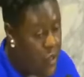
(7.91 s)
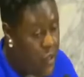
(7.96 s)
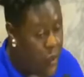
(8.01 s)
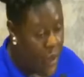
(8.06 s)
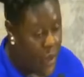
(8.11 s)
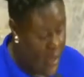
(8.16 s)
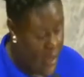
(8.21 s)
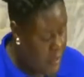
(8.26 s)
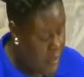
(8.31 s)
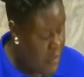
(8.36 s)
know,
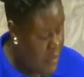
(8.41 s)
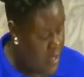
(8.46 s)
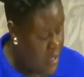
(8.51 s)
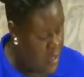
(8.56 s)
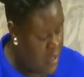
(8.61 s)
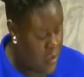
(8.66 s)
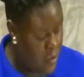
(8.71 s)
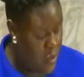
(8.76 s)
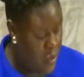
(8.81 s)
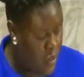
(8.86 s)
I
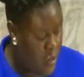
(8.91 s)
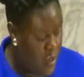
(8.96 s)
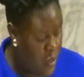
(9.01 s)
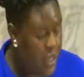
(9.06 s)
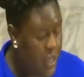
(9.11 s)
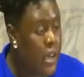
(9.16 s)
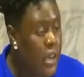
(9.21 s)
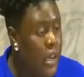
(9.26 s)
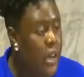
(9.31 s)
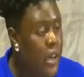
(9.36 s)
met
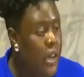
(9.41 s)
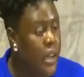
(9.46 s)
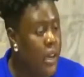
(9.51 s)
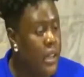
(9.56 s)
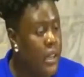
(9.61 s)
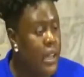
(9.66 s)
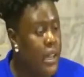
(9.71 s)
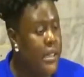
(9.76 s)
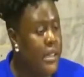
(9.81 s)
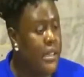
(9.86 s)

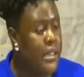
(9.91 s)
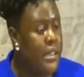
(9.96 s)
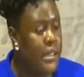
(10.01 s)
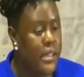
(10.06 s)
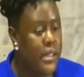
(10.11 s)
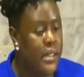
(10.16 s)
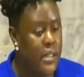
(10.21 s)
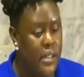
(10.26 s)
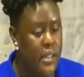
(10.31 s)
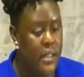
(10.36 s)
Ngugi last
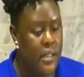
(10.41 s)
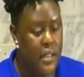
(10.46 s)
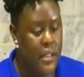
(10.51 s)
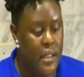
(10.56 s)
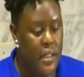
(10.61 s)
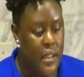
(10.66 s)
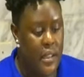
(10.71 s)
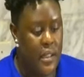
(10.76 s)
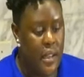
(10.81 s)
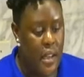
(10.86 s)
year,
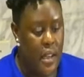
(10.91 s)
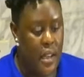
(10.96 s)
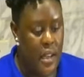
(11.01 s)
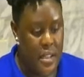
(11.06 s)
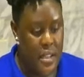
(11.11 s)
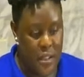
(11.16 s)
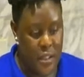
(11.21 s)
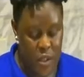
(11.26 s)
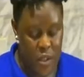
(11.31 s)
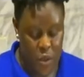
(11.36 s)
a
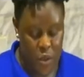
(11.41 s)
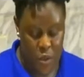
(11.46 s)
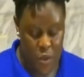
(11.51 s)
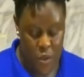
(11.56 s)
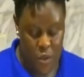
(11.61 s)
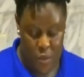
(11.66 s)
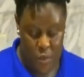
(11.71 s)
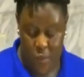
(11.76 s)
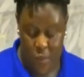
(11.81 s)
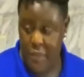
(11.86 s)
year
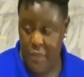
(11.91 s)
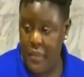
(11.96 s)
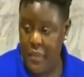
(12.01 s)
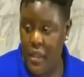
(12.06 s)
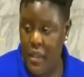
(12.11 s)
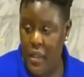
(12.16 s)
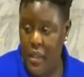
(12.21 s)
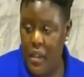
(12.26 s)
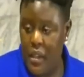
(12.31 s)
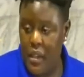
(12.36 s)
ago,
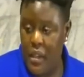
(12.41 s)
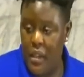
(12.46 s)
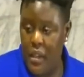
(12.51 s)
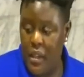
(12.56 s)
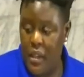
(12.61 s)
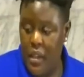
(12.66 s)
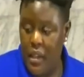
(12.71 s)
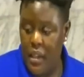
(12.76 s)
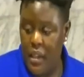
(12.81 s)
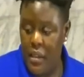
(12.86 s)

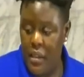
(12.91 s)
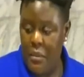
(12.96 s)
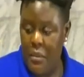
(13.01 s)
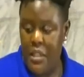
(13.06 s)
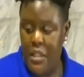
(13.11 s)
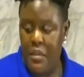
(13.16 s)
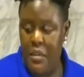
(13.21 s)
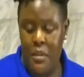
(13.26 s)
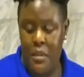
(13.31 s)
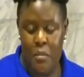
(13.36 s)
and I
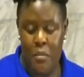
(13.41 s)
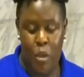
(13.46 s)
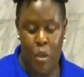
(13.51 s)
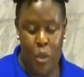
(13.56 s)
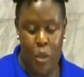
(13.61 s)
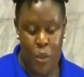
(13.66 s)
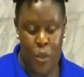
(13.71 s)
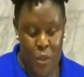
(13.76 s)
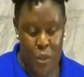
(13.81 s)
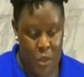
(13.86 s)
met him in
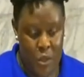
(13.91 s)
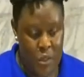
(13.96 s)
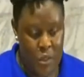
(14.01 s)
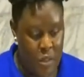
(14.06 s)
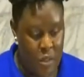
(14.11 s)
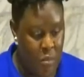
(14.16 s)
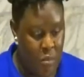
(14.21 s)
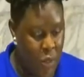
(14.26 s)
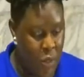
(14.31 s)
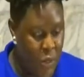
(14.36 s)

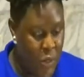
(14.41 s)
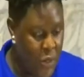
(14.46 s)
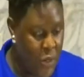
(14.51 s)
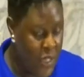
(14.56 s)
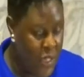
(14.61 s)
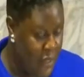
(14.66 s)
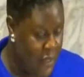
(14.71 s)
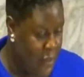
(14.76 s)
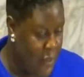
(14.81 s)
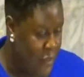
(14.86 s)
Bondo
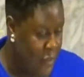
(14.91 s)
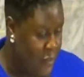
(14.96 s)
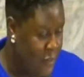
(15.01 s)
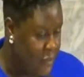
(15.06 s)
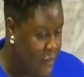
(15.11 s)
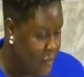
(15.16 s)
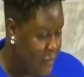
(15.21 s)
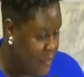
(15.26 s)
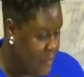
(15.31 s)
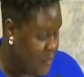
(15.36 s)
town.
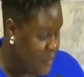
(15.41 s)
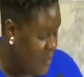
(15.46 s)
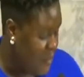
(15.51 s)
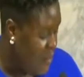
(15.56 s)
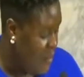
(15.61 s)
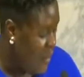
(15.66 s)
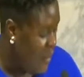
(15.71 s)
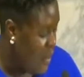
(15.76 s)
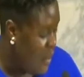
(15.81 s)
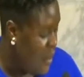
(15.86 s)

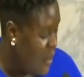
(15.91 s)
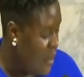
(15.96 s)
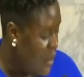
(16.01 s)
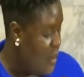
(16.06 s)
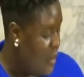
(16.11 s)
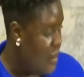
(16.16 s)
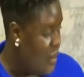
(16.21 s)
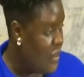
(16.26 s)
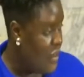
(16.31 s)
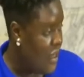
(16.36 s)

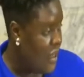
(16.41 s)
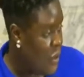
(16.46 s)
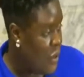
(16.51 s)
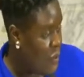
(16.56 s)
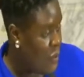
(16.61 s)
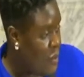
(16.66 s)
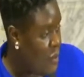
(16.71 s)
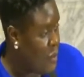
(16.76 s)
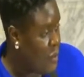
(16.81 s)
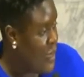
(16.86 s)
So I
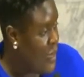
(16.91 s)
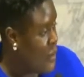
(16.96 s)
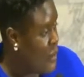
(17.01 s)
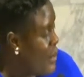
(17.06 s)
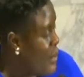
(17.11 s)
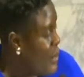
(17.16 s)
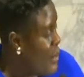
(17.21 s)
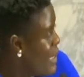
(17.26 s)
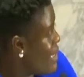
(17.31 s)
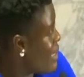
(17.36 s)
know people
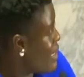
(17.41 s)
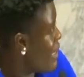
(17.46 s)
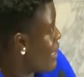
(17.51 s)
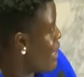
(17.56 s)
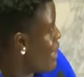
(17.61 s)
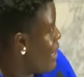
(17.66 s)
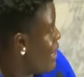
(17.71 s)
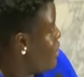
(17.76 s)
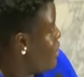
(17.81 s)
have been asking,